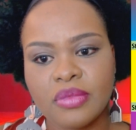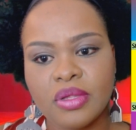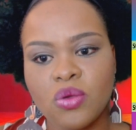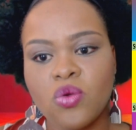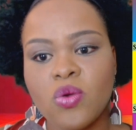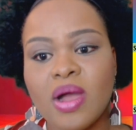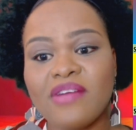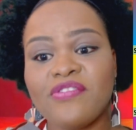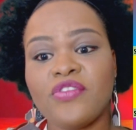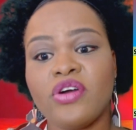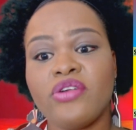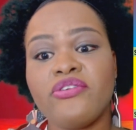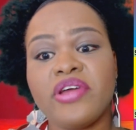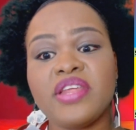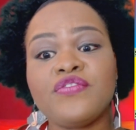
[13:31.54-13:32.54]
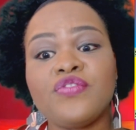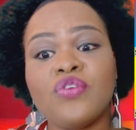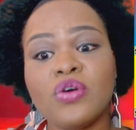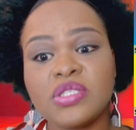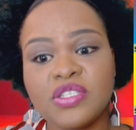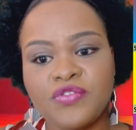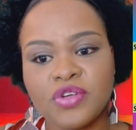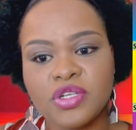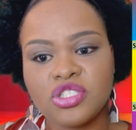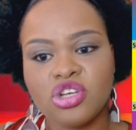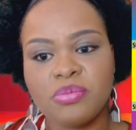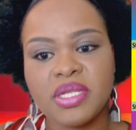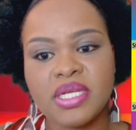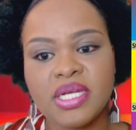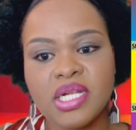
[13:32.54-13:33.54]
who have already voted for the
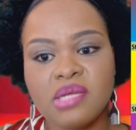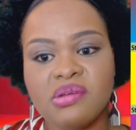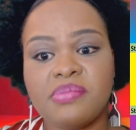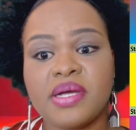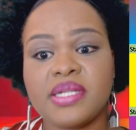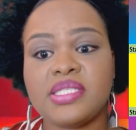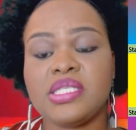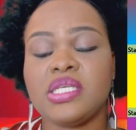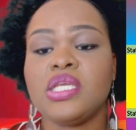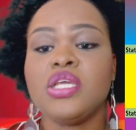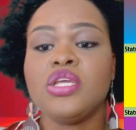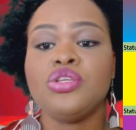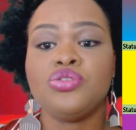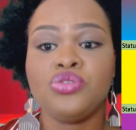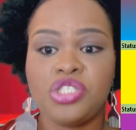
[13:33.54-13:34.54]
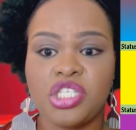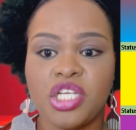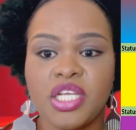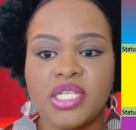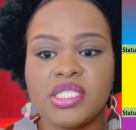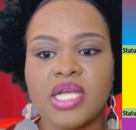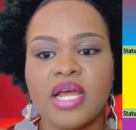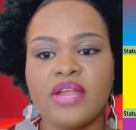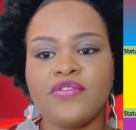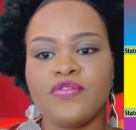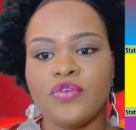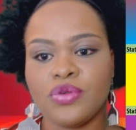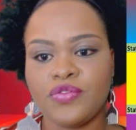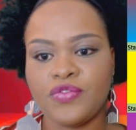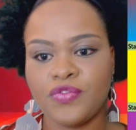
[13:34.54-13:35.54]
Dominica Labour Party to change and
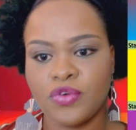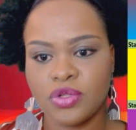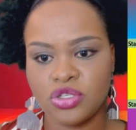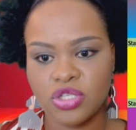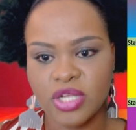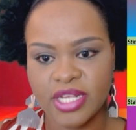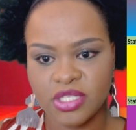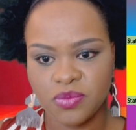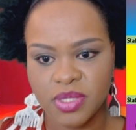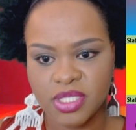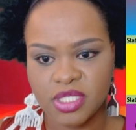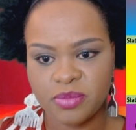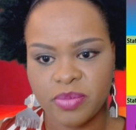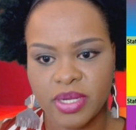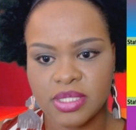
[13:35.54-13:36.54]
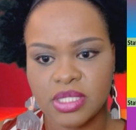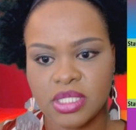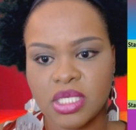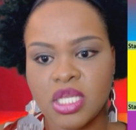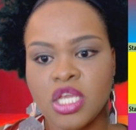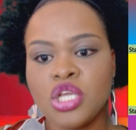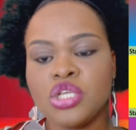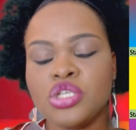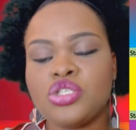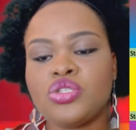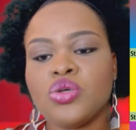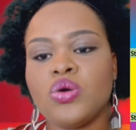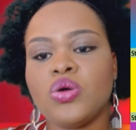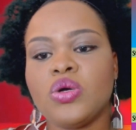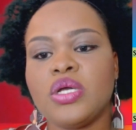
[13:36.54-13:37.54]
vote for the United Workers' Party.
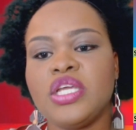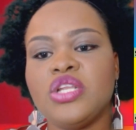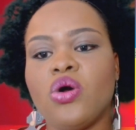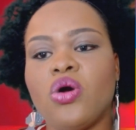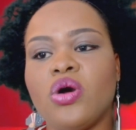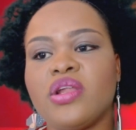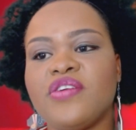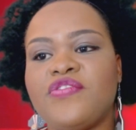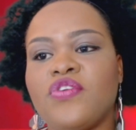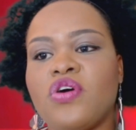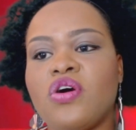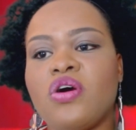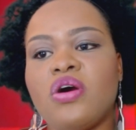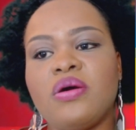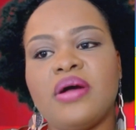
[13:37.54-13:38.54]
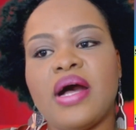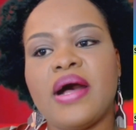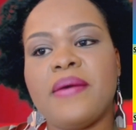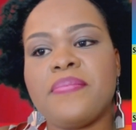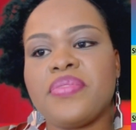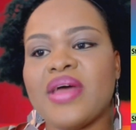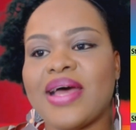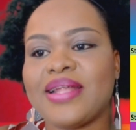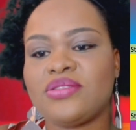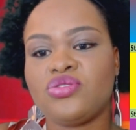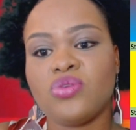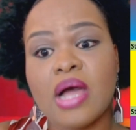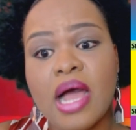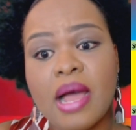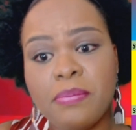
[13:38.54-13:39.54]
So in order for that
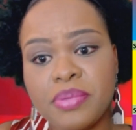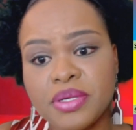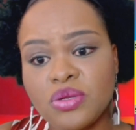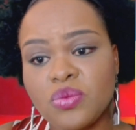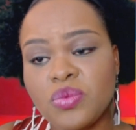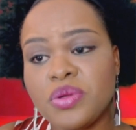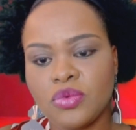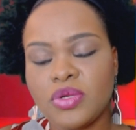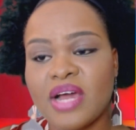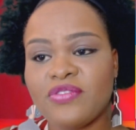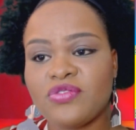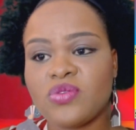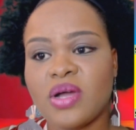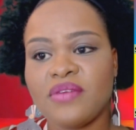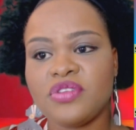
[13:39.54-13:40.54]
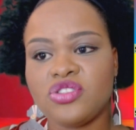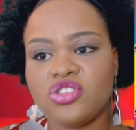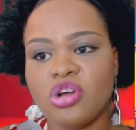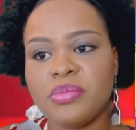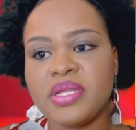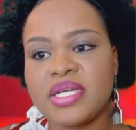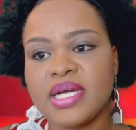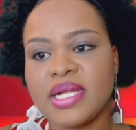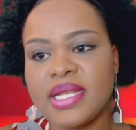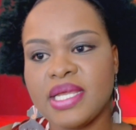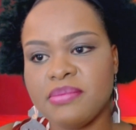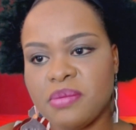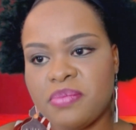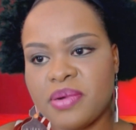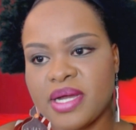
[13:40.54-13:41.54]
to happen, we would have to have the Dominica
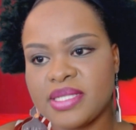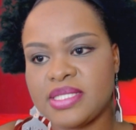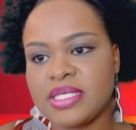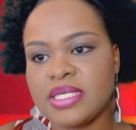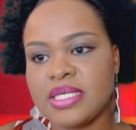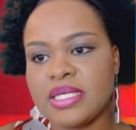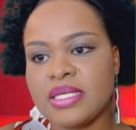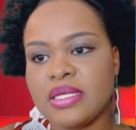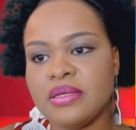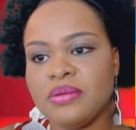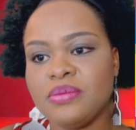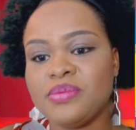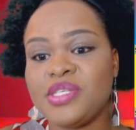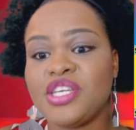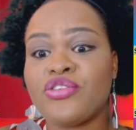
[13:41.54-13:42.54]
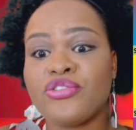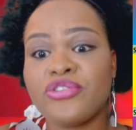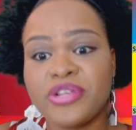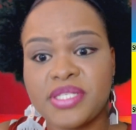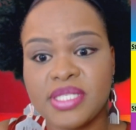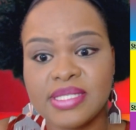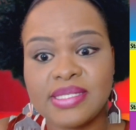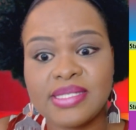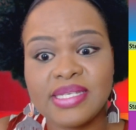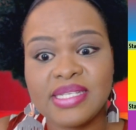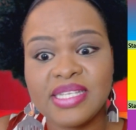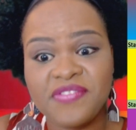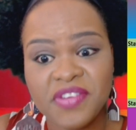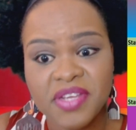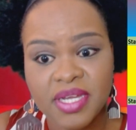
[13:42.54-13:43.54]
Labour Party decreasing
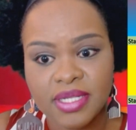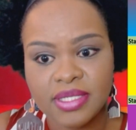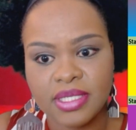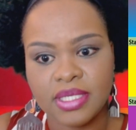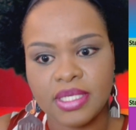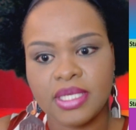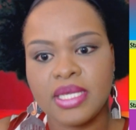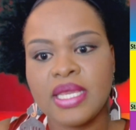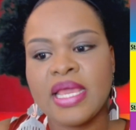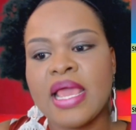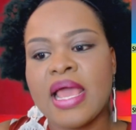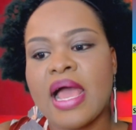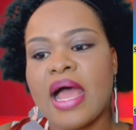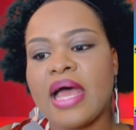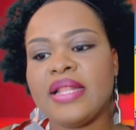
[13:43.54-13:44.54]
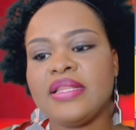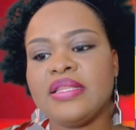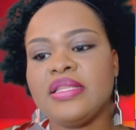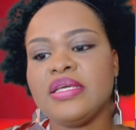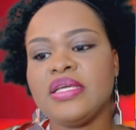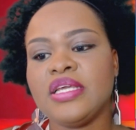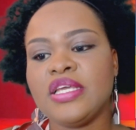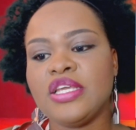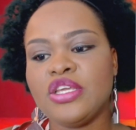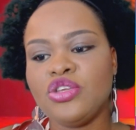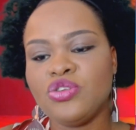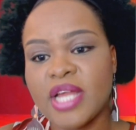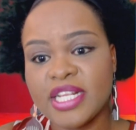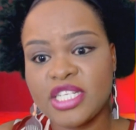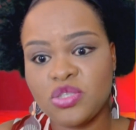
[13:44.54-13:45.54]
significantly and the
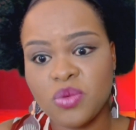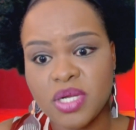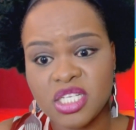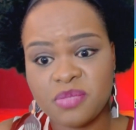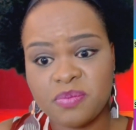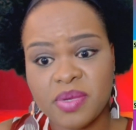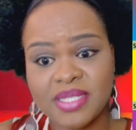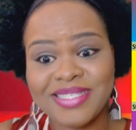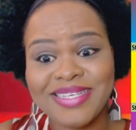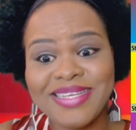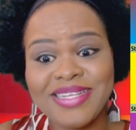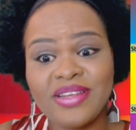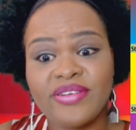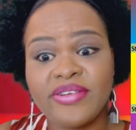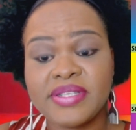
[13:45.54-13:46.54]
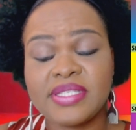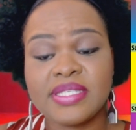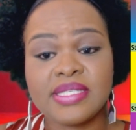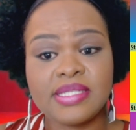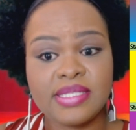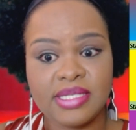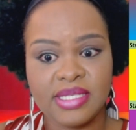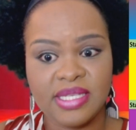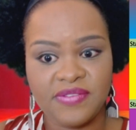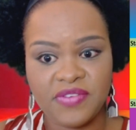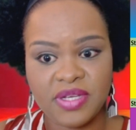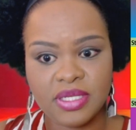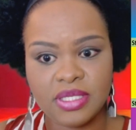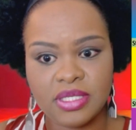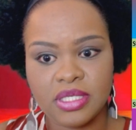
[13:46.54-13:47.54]
United Workers' Party increasing
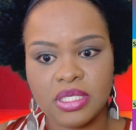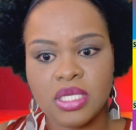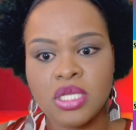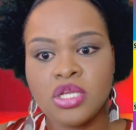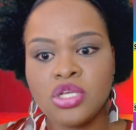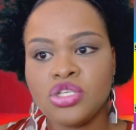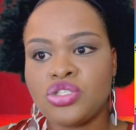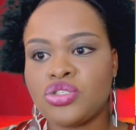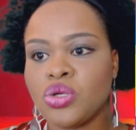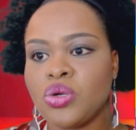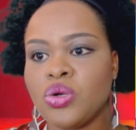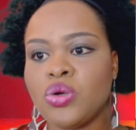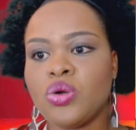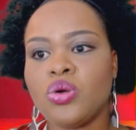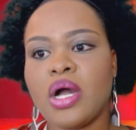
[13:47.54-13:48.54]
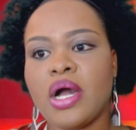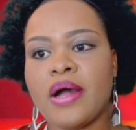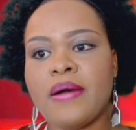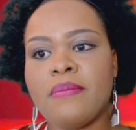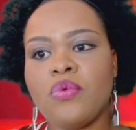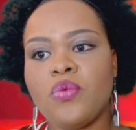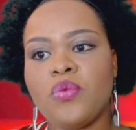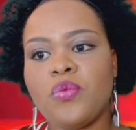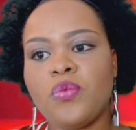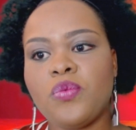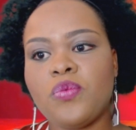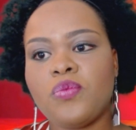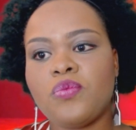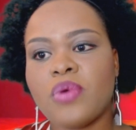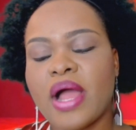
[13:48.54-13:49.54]
significantly. So
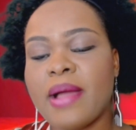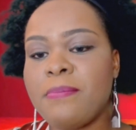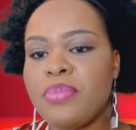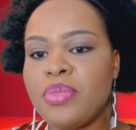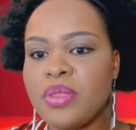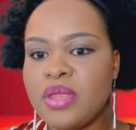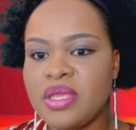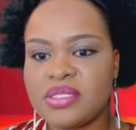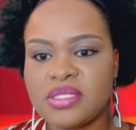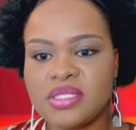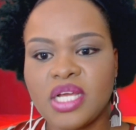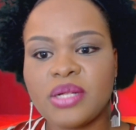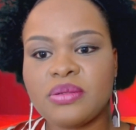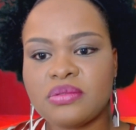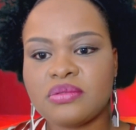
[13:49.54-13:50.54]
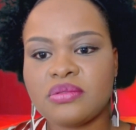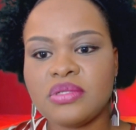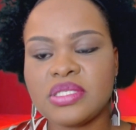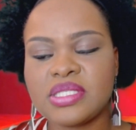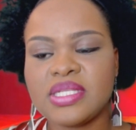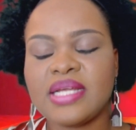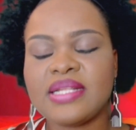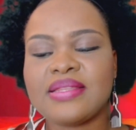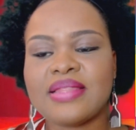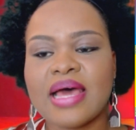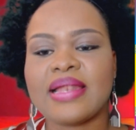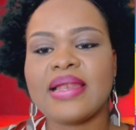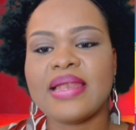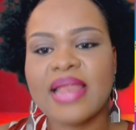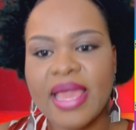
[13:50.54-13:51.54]
it's not
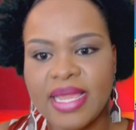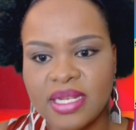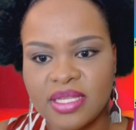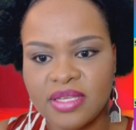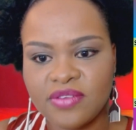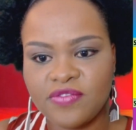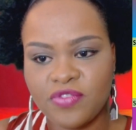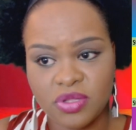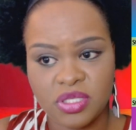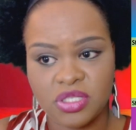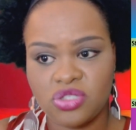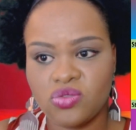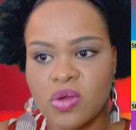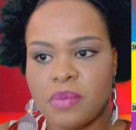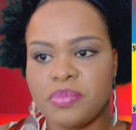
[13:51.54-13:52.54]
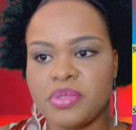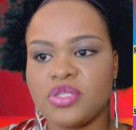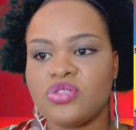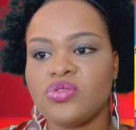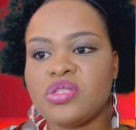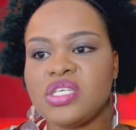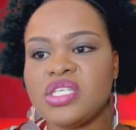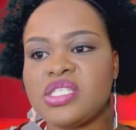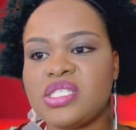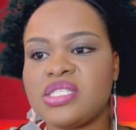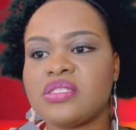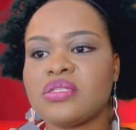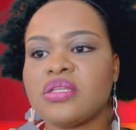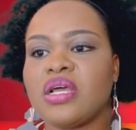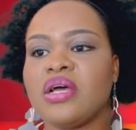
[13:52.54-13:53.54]
that likely for this to happen. So
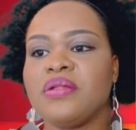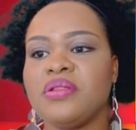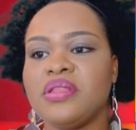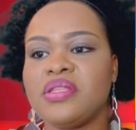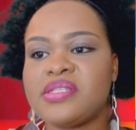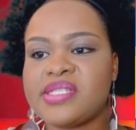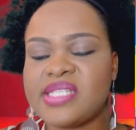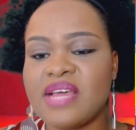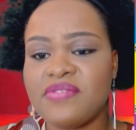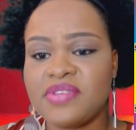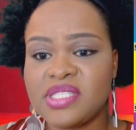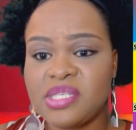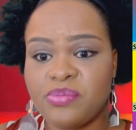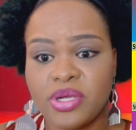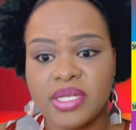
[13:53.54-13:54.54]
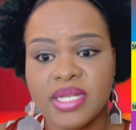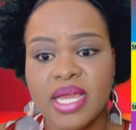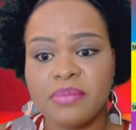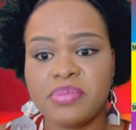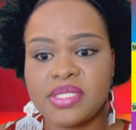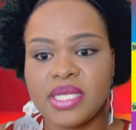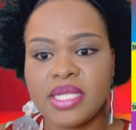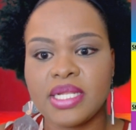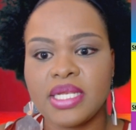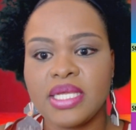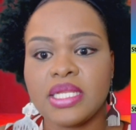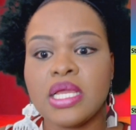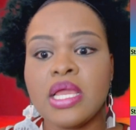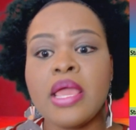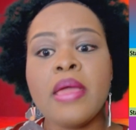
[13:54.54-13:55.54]
this 70.9%
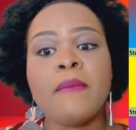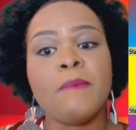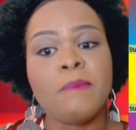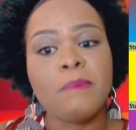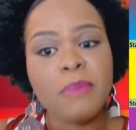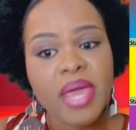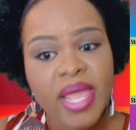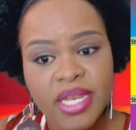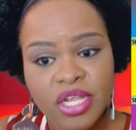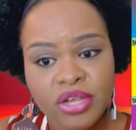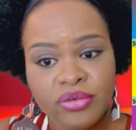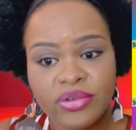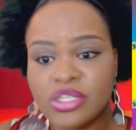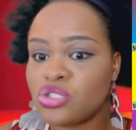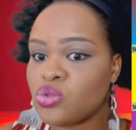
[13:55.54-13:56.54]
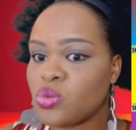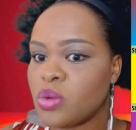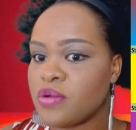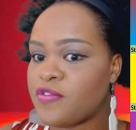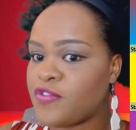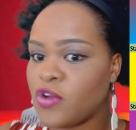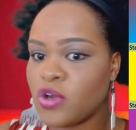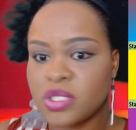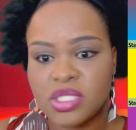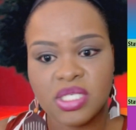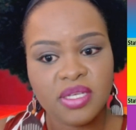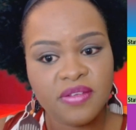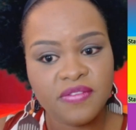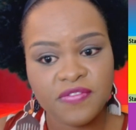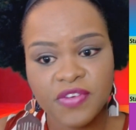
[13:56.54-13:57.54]
lead may decrease to a
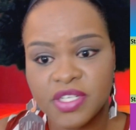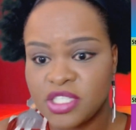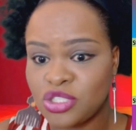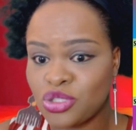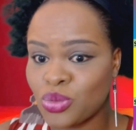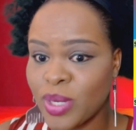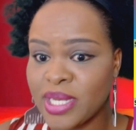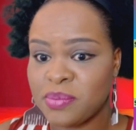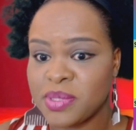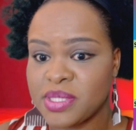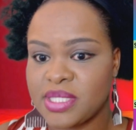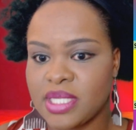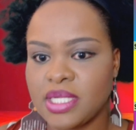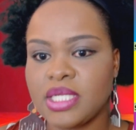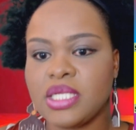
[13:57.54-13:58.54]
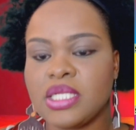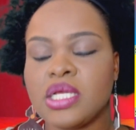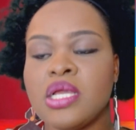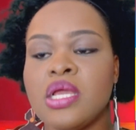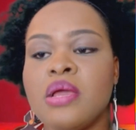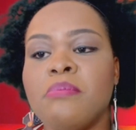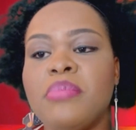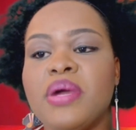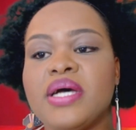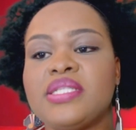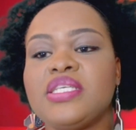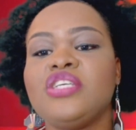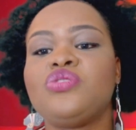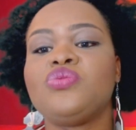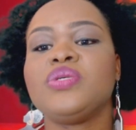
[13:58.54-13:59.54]
20% lead, but
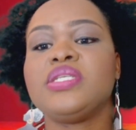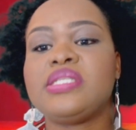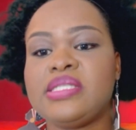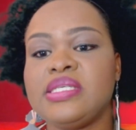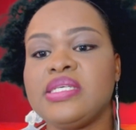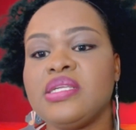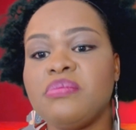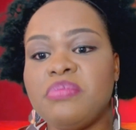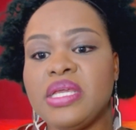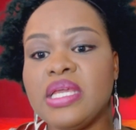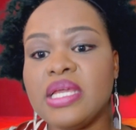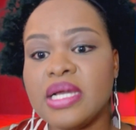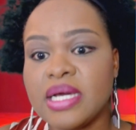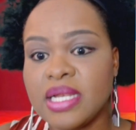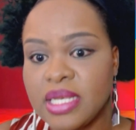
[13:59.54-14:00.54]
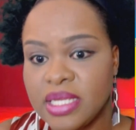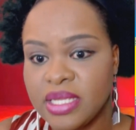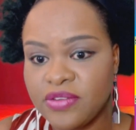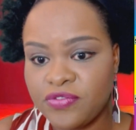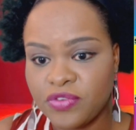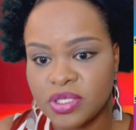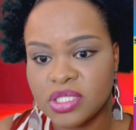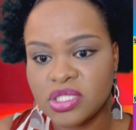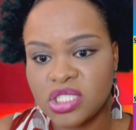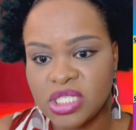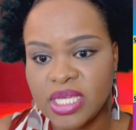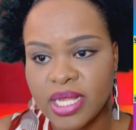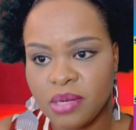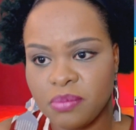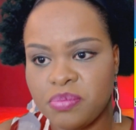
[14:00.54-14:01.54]
it will still be a lead for the
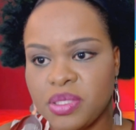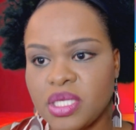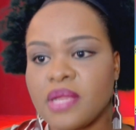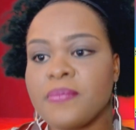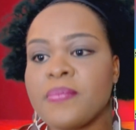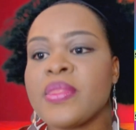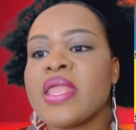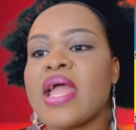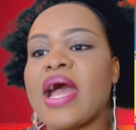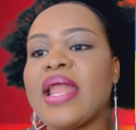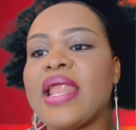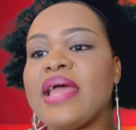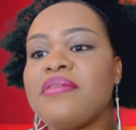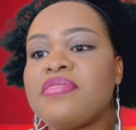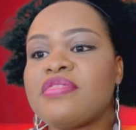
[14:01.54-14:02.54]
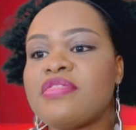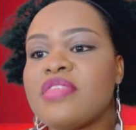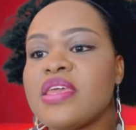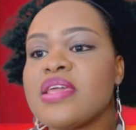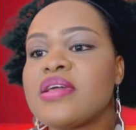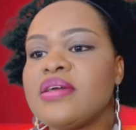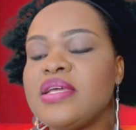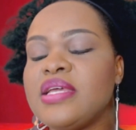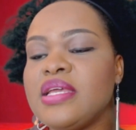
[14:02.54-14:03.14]
DLP. And I think